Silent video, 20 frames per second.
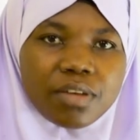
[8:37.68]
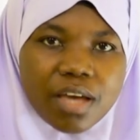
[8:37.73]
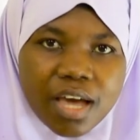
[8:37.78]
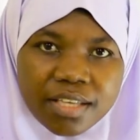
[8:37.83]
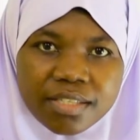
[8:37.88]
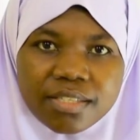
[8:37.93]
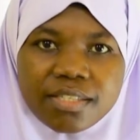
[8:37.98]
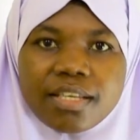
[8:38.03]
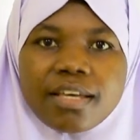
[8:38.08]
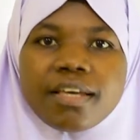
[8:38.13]

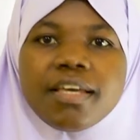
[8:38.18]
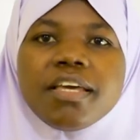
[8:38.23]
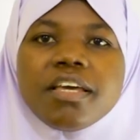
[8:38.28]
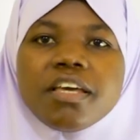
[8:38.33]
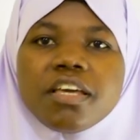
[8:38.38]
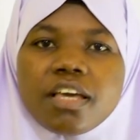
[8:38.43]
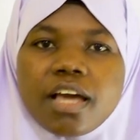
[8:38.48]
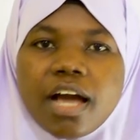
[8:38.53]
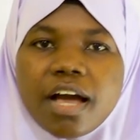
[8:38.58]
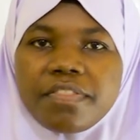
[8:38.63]
Answer
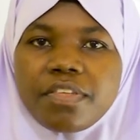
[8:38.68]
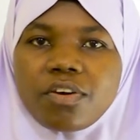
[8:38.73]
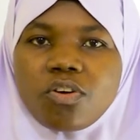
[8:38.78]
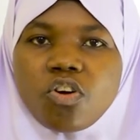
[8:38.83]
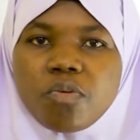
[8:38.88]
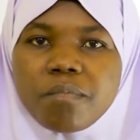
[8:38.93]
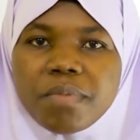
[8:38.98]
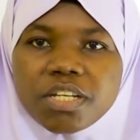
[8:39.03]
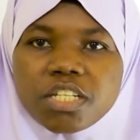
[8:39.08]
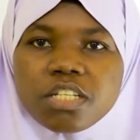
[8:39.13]
at the
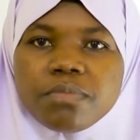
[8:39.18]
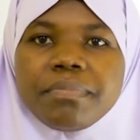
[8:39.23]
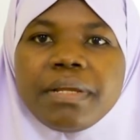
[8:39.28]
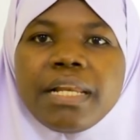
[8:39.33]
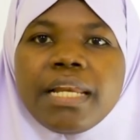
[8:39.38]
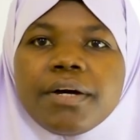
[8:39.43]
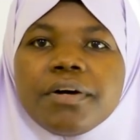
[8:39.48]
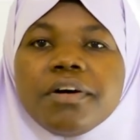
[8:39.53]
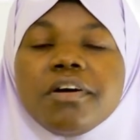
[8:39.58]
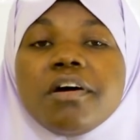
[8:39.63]
comment
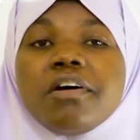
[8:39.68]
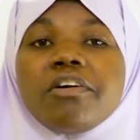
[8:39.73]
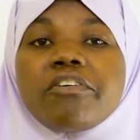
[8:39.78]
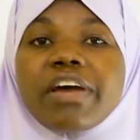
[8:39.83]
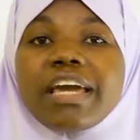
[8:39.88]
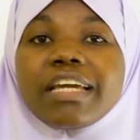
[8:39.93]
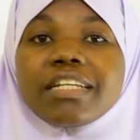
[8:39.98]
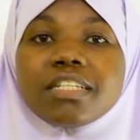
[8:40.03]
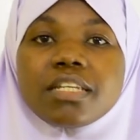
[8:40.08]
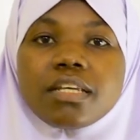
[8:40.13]
below.
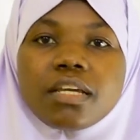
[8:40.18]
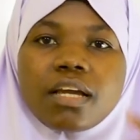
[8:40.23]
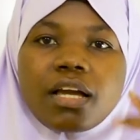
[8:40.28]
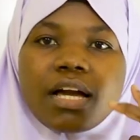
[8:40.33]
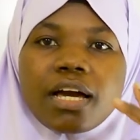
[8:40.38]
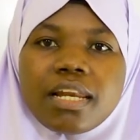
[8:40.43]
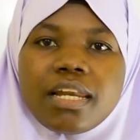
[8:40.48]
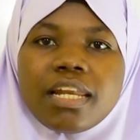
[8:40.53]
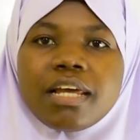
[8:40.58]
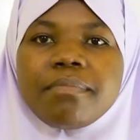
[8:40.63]
Right,
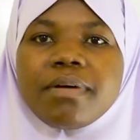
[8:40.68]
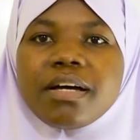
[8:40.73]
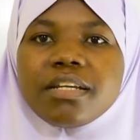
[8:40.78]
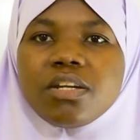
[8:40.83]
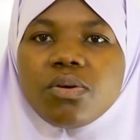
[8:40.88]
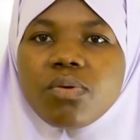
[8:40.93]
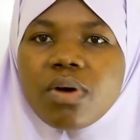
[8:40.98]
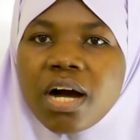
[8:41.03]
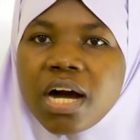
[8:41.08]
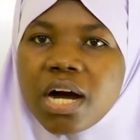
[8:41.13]
kan
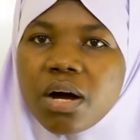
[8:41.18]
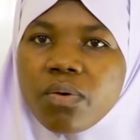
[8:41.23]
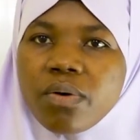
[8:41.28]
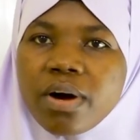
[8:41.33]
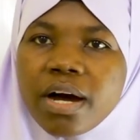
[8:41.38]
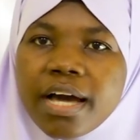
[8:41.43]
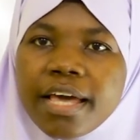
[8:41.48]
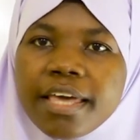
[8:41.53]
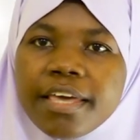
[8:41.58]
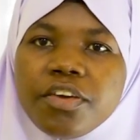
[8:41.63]
labano
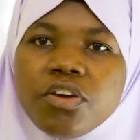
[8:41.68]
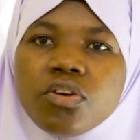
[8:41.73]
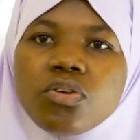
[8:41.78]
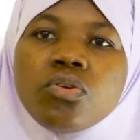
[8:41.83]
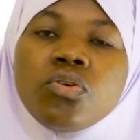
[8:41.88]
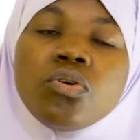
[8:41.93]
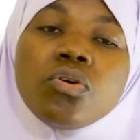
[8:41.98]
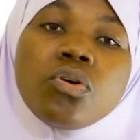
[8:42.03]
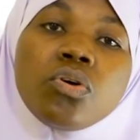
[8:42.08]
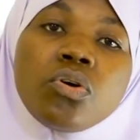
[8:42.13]
Hawaii
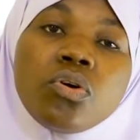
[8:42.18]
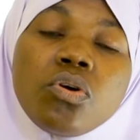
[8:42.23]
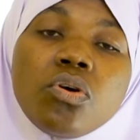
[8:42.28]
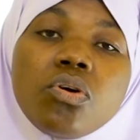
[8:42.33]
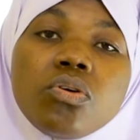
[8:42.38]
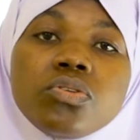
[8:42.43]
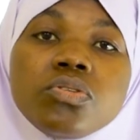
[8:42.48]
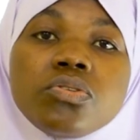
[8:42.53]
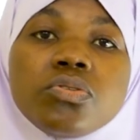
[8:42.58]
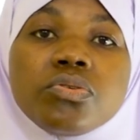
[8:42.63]

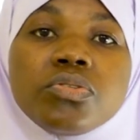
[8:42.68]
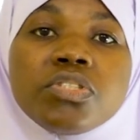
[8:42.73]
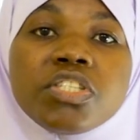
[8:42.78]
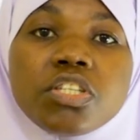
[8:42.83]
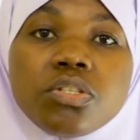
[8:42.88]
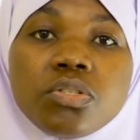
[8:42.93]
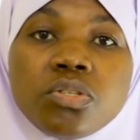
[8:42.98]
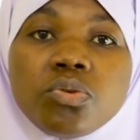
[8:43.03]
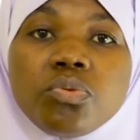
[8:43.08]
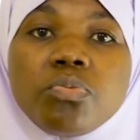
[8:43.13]
go
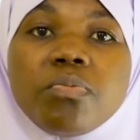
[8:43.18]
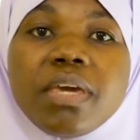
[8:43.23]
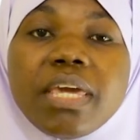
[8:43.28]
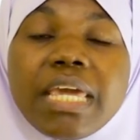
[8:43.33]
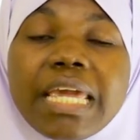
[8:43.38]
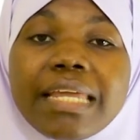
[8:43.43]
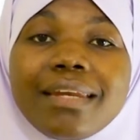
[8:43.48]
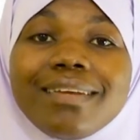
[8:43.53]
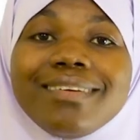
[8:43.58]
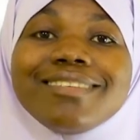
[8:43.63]
to
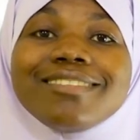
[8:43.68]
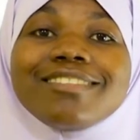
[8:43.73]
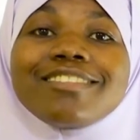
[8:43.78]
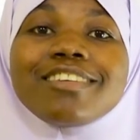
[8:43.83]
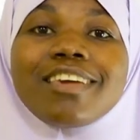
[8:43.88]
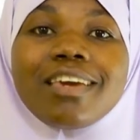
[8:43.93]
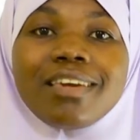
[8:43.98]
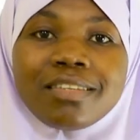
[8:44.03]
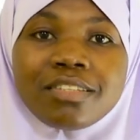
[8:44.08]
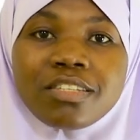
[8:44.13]
mean
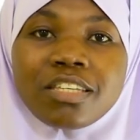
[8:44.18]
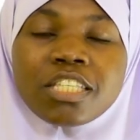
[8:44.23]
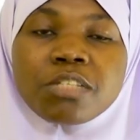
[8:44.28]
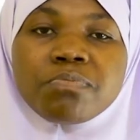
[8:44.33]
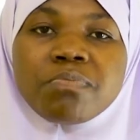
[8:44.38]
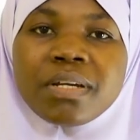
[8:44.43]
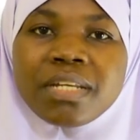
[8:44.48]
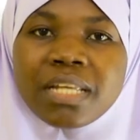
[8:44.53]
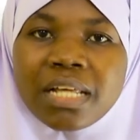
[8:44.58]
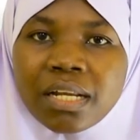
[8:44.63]
change is
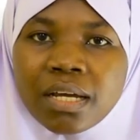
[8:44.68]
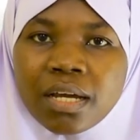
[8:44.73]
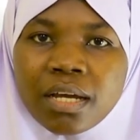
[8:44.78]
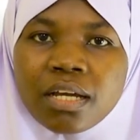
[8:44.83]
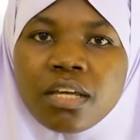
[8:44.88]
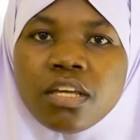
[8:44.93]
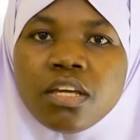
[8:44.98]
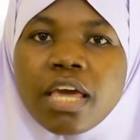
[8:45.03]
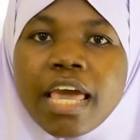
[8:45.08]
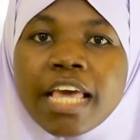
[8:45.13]
badalka,
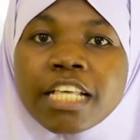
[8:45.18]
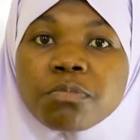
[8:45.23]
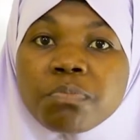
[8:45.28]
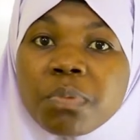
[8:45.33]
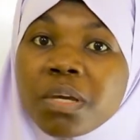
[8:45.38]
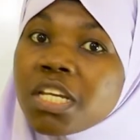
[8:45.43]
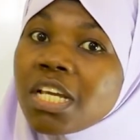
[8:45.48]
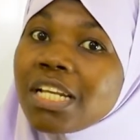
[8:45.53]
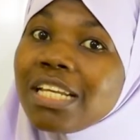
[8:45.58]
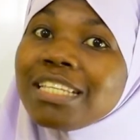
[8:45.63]

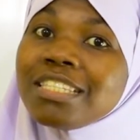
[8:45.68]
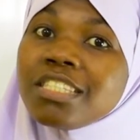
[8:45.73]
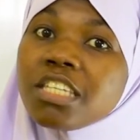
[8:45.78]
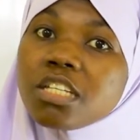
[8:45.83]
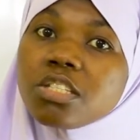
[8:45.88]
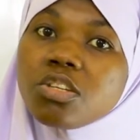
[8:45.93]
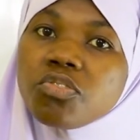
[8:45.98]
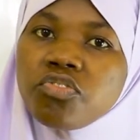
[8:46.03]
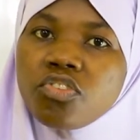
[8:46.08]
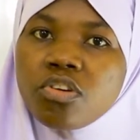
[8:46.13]
especially
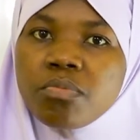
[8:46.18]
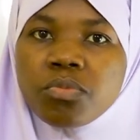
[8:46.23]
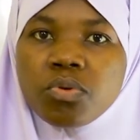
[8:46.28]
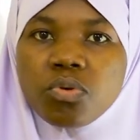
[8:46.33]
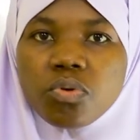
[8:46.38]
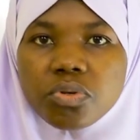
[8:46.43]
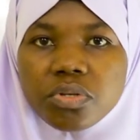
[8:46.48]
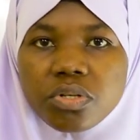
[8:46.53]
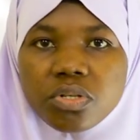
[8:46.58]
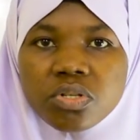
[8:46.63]
change from
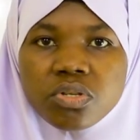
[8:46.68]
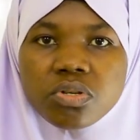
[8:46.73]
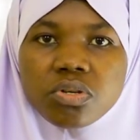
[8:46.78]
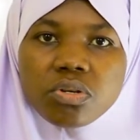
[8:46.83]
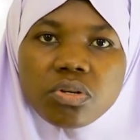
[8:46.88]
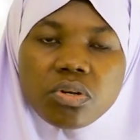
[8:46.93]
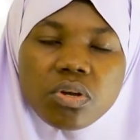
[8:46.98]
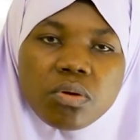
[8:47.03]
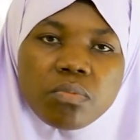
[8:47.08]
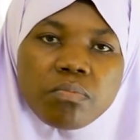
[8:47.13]
good
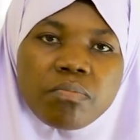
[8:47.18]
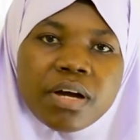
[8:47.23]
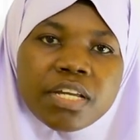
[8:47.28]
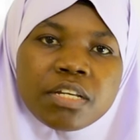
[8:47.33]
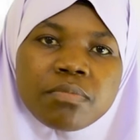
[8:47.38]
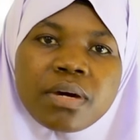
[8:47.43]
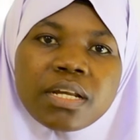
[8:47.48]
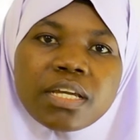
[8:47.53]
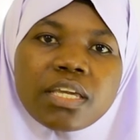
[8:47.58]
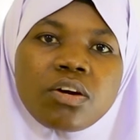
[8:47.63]
to
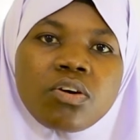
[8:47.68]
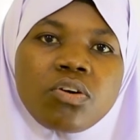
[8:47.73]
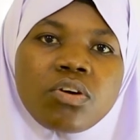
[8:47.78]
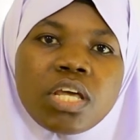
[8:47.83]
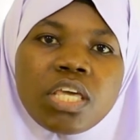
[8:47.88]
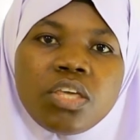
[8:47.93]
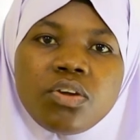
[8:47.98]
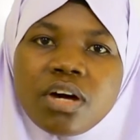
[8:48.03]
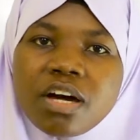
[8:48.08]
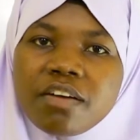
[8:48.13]
bad. Mark hore
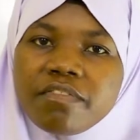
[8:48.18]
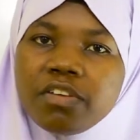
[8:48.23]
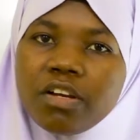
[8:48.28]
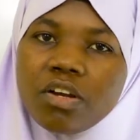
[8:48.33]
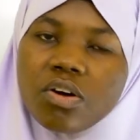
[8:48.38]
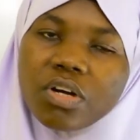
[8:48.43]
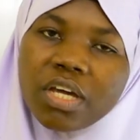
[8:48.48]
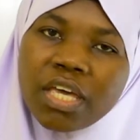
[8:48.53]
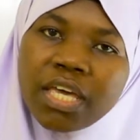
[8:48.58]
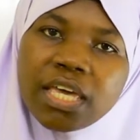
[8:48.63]
you have
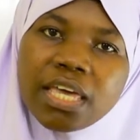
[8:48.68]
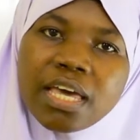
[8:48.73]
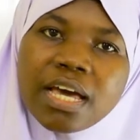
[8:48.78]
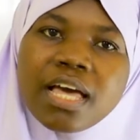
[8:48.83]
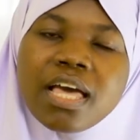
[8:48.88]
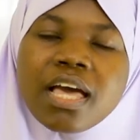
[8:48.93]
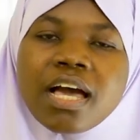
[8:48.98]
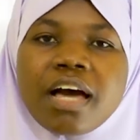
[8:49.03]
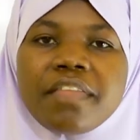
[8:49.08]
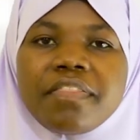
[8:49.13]
long hair,
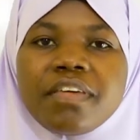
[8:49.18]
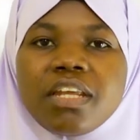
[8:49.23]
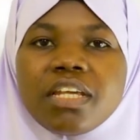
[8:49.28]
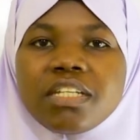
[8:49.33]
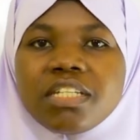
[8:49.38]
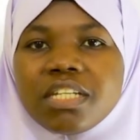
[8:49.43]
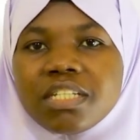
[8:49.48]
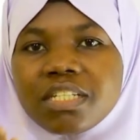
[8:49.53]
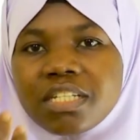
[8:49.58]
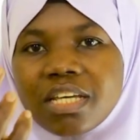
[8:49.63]

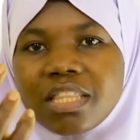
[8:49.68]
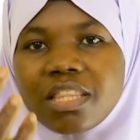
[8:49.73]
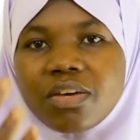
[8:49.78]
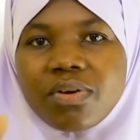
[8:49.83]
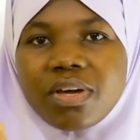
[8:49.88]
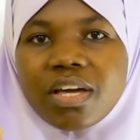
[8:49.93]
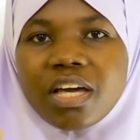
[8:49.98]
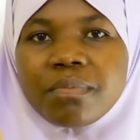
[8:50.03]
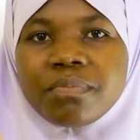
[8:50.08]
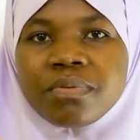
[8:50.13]
hadenetin
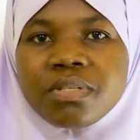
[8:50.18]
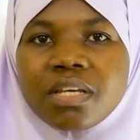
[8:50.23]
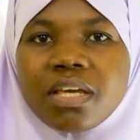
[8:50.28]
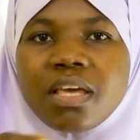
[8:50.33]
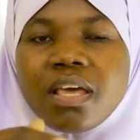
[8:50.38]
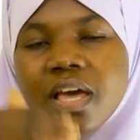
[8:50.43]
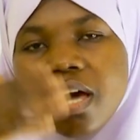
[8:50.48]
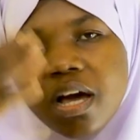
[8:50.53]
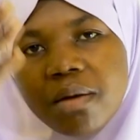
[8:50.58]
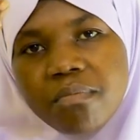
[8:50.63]
tadawe gabte,
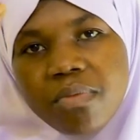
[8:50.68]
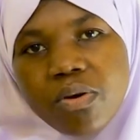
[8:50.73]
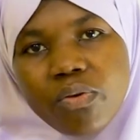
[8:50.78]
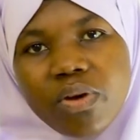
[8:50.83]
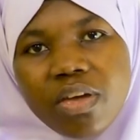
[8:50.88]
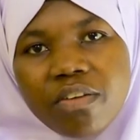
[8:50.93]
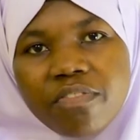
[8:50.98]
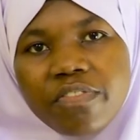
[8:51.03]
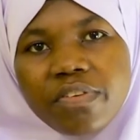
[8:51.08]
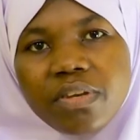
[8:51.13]
ama
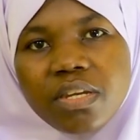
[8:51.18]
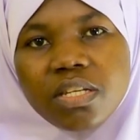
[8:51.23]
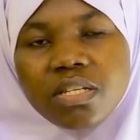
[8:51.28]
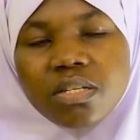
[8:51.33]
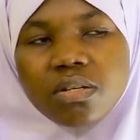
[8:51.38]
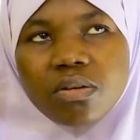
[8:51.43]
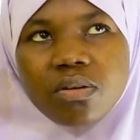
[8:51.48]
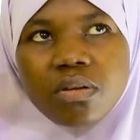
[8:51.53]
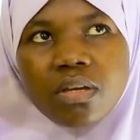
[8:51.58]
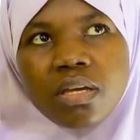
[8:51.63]
we finish
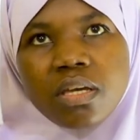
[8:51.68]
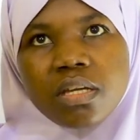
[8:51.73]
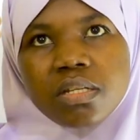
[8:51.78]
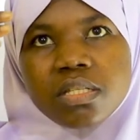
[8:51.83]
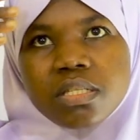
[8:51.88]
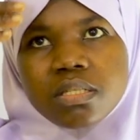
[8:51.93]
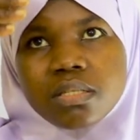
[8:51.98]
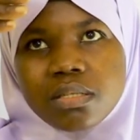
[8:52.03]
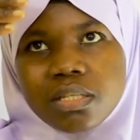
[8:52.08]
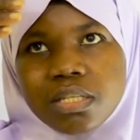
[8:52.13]

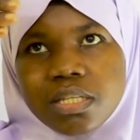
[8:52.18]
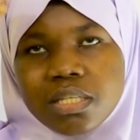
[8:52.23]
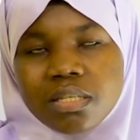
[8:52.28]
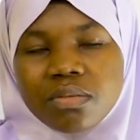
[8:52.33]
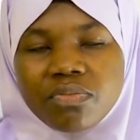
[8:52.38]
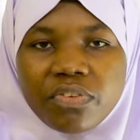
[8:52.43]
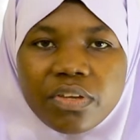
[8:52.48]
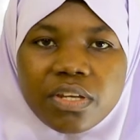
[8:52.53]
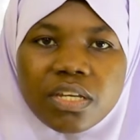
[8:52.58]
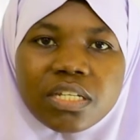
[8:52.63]
it is
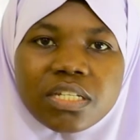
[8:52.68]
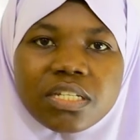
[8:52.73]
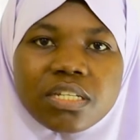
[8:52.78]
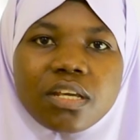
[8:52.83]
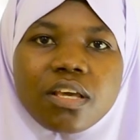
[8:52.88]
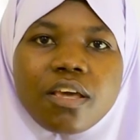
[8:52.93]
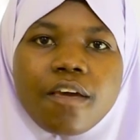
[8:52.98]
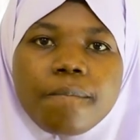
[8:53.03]
finished.